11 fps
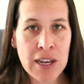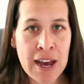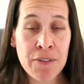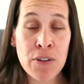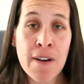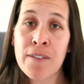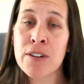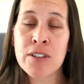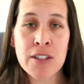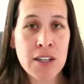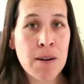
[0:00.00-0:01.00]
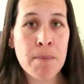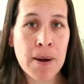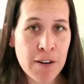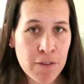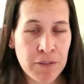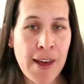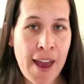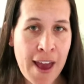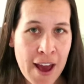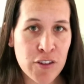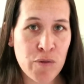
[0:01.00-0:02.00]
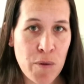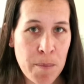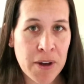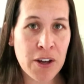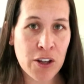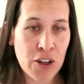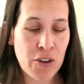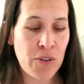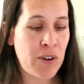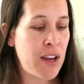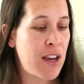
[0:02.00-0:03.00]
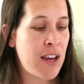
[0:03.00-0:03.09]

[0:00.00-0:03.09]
Have you ever seen a butterfly hatch from a cocoon?